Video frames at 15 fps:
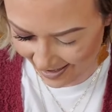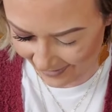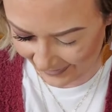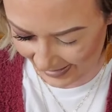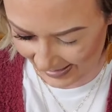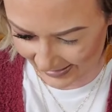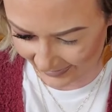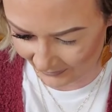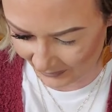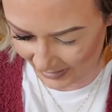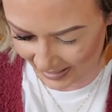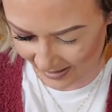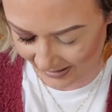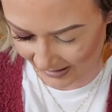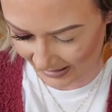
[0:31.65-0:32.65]
All right,
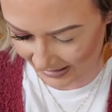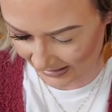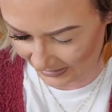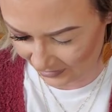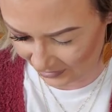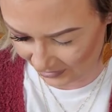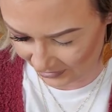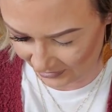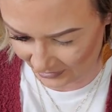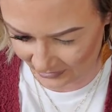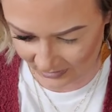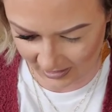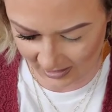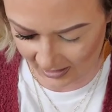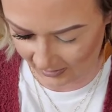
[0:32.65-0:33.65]
we are going to just,
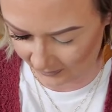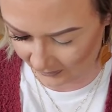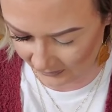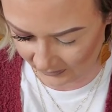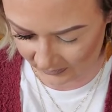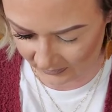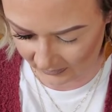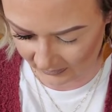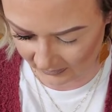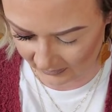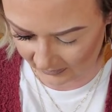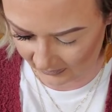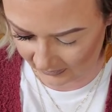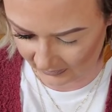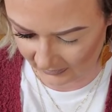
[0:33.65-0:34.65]
um,
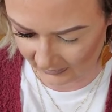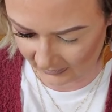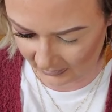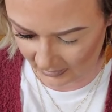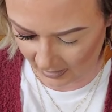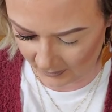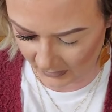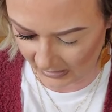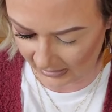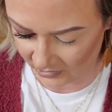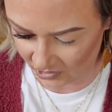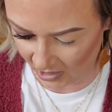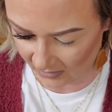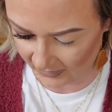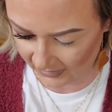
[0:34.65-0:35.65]
I'm going to
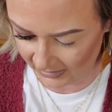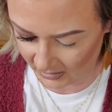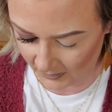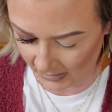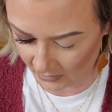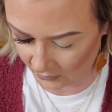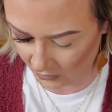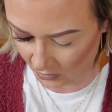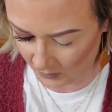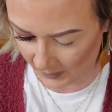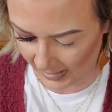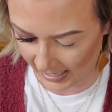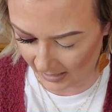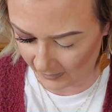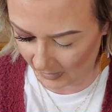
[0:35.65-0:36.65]
share this to my group
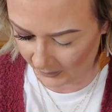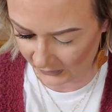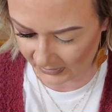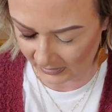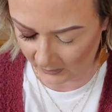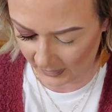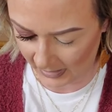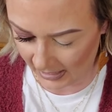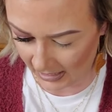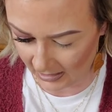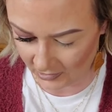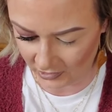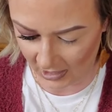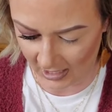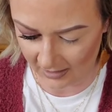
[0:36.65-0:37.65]
and my personal
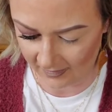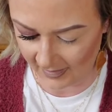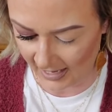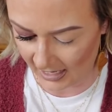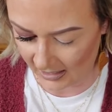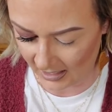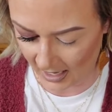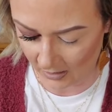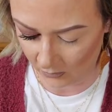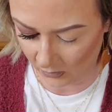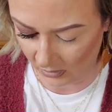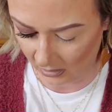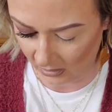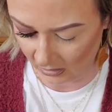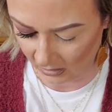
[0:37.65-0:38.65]
page, and then I
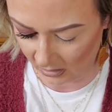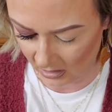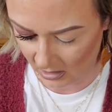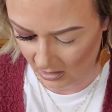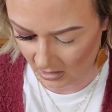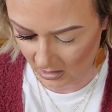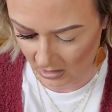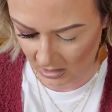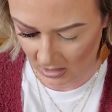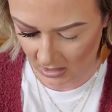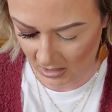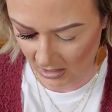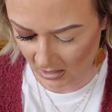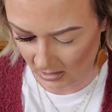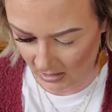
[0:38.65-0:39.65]
will
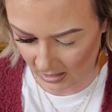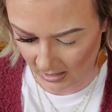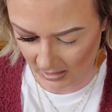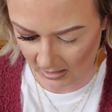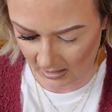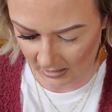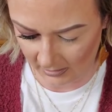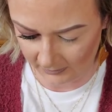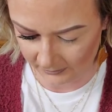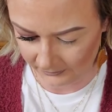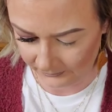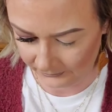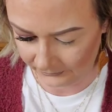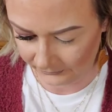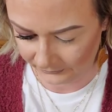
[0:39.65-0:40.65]
um,